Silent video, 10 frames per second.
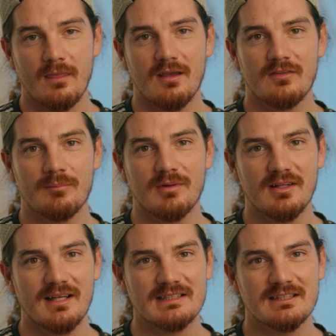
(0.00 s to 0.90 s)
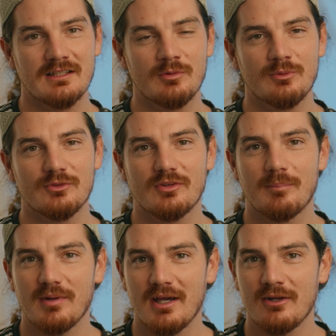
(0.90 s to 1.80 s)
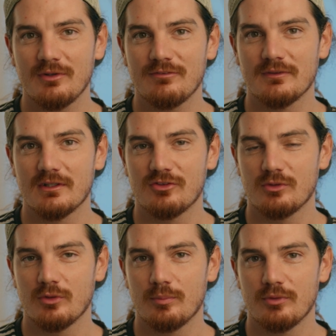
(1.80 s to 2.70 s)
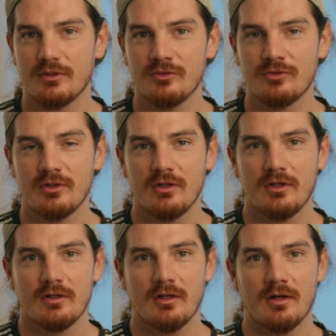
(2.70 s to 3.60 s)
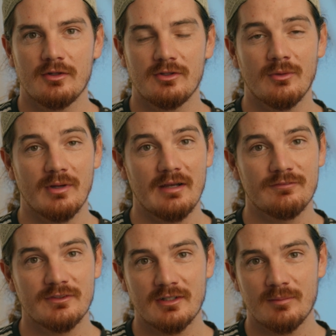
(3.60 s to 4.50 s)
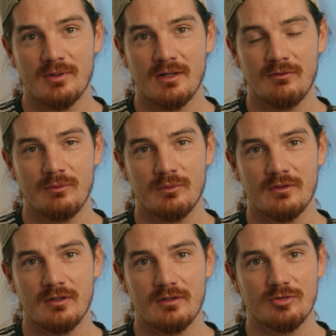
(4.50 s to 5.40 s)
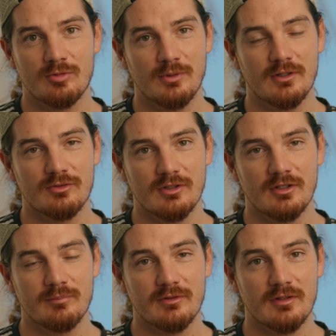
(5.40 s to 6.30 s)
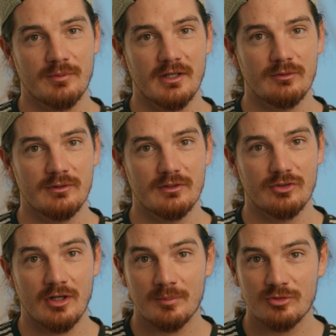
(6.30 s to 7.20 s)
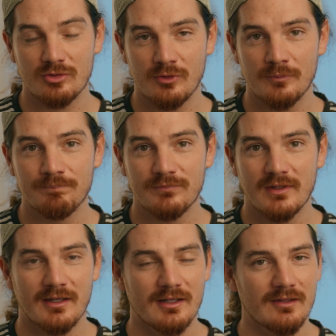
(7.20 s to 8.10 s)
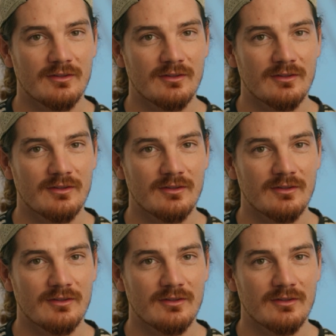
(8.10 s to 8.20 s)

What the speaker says: And then my last dilemma was the battery for the Zero Breeze. You don't have to get a battery with it, it just plugs in, but the battery is optional, and I